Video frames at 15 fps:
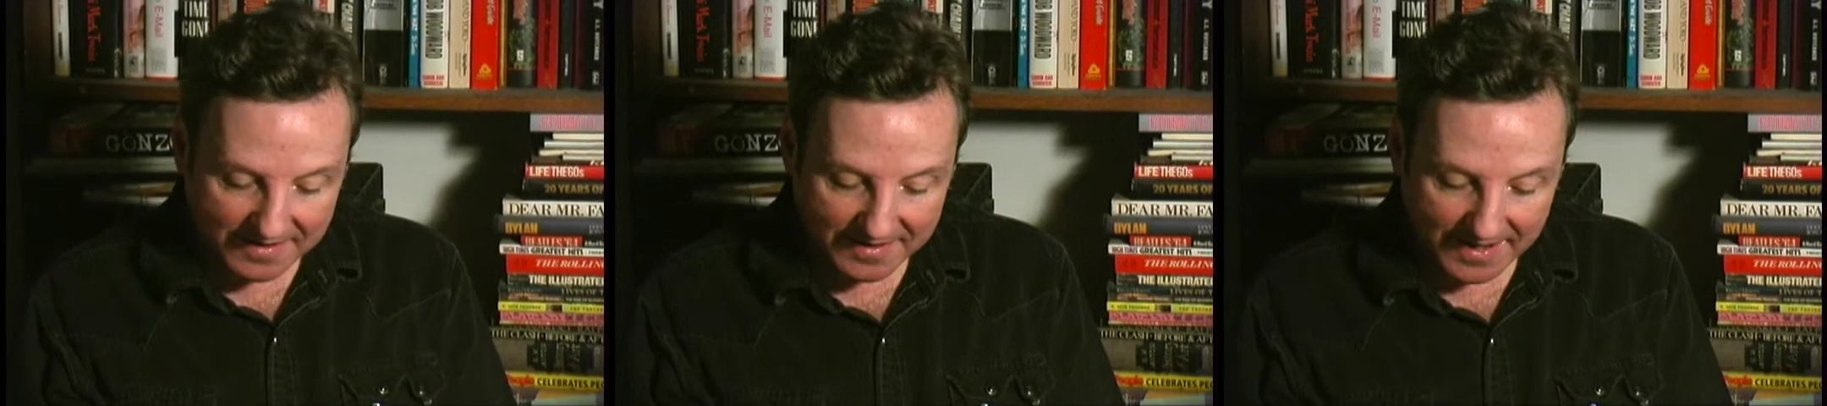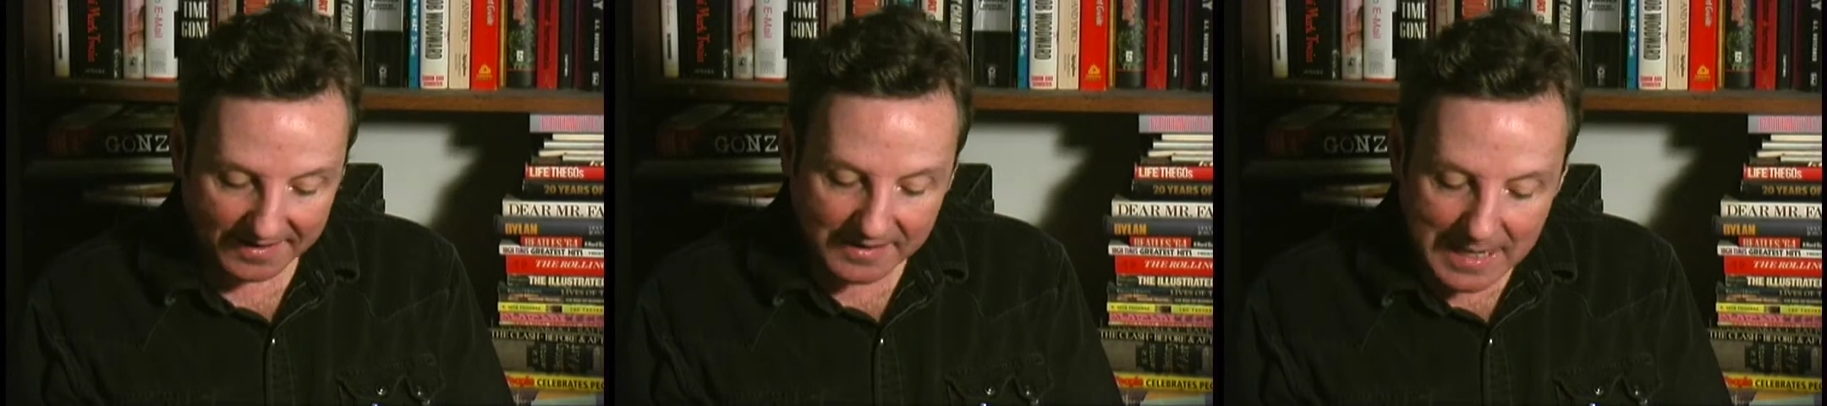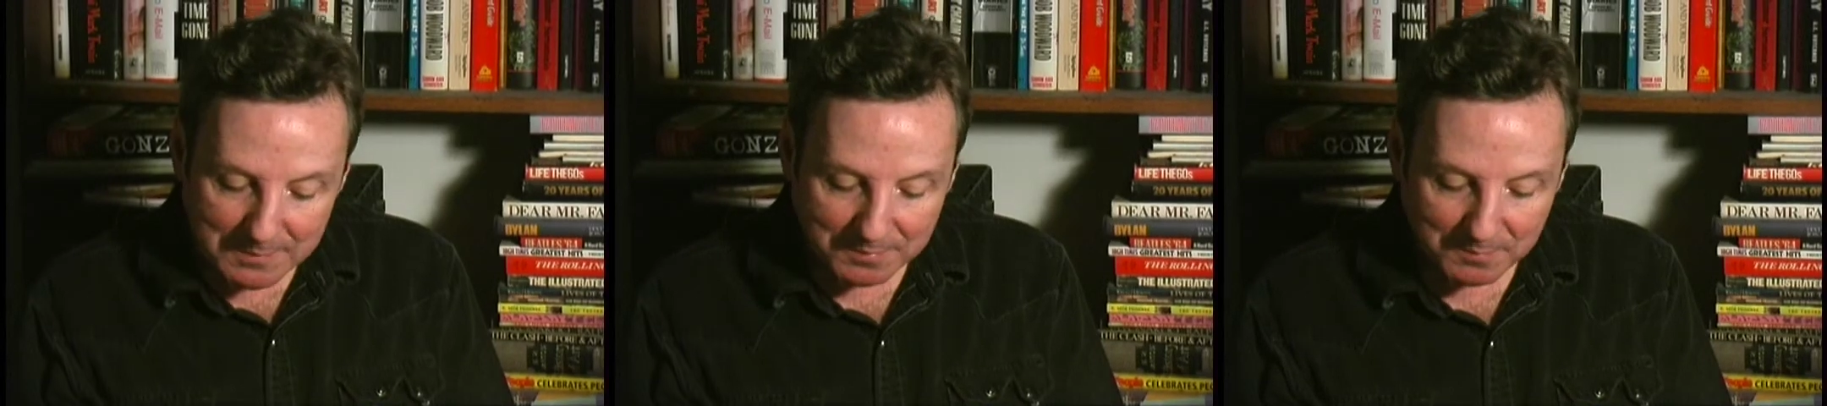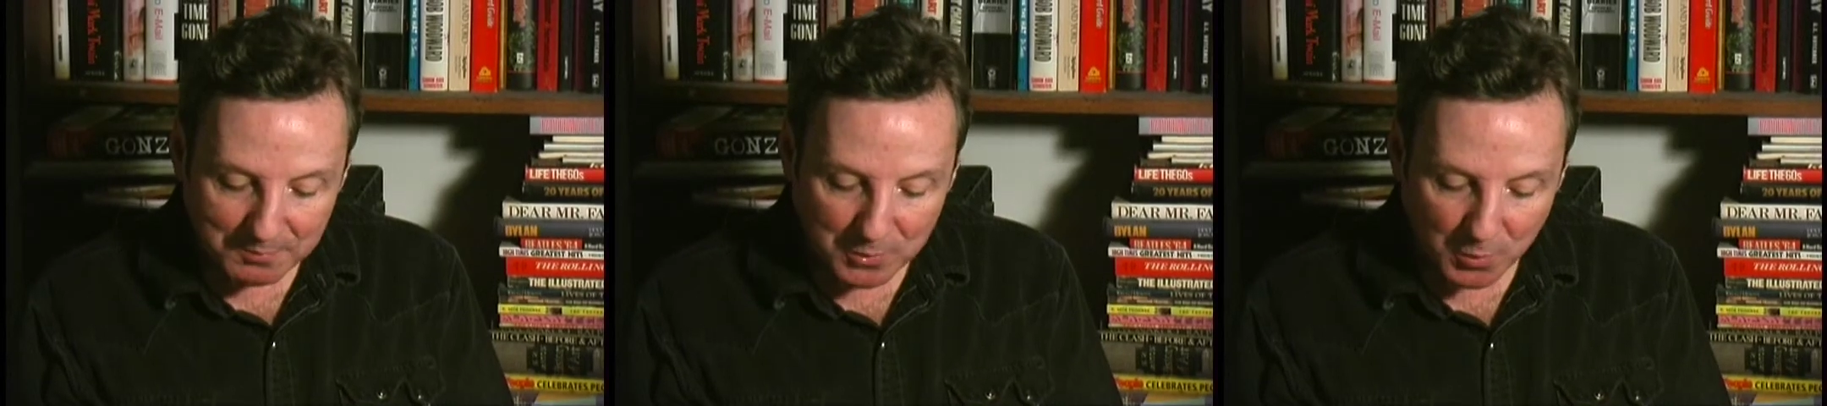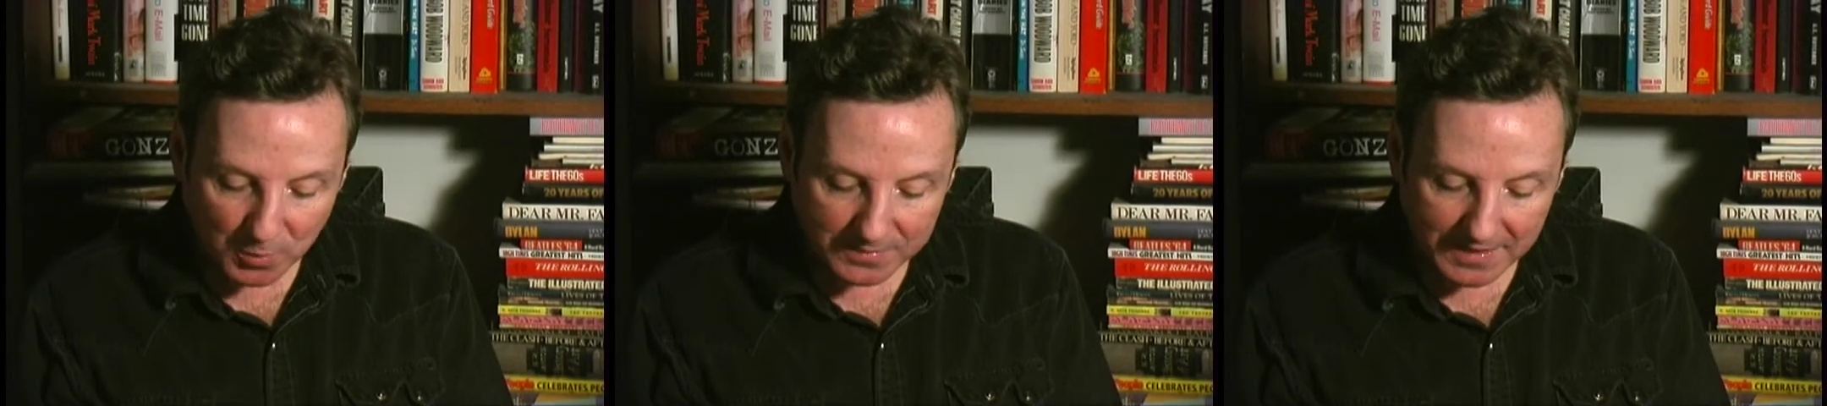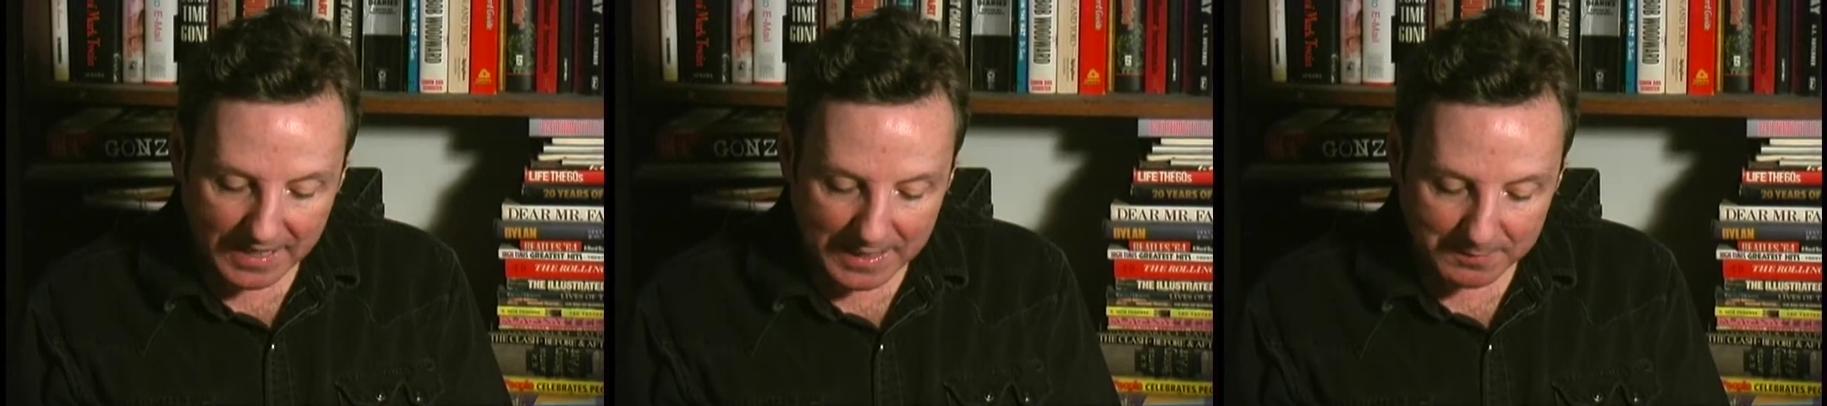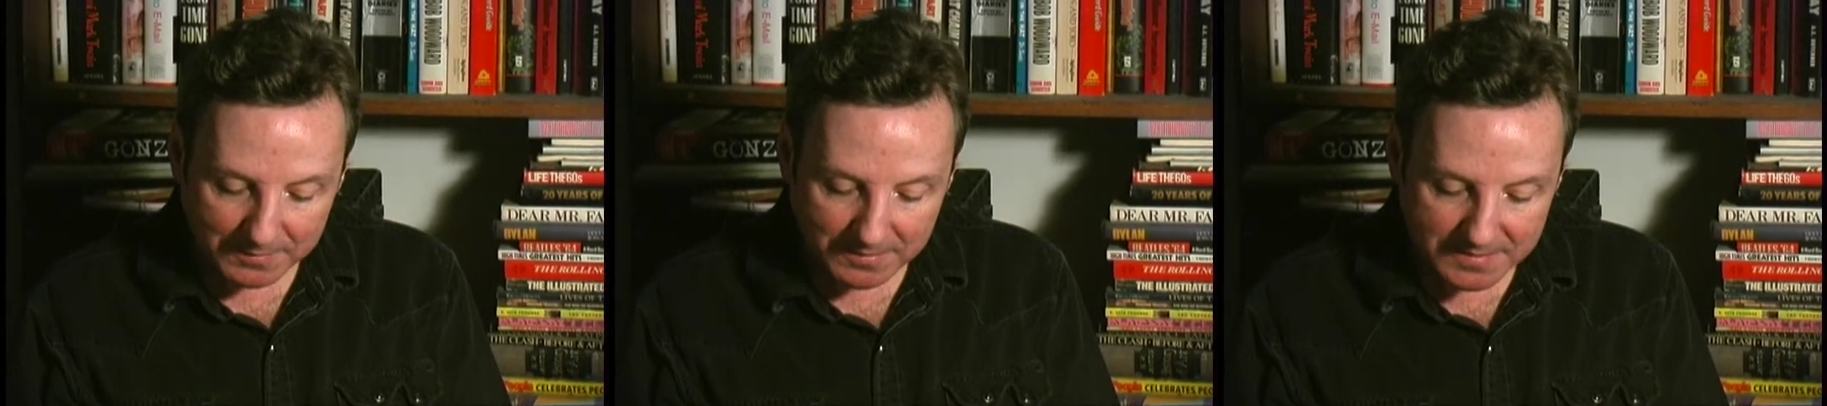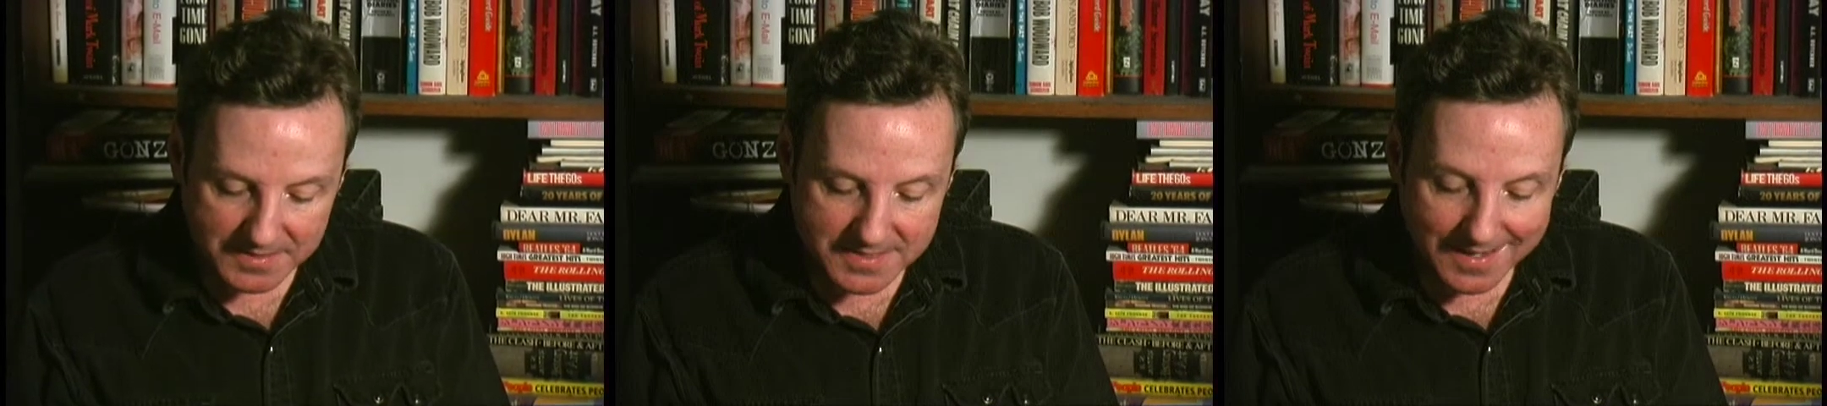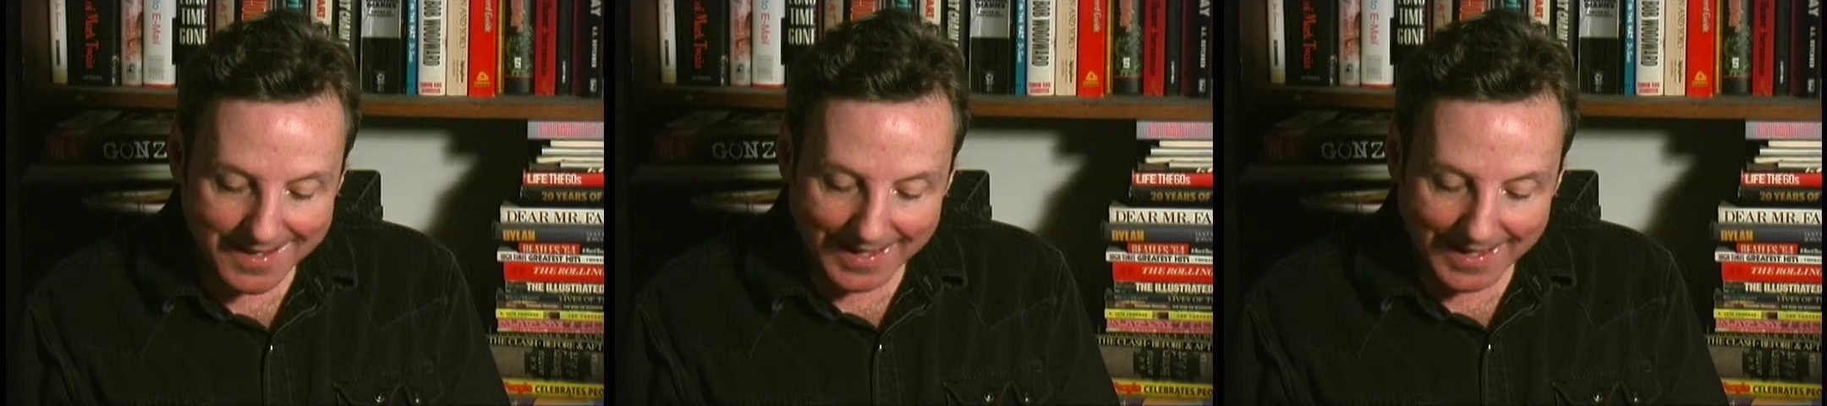had a couple pool tables,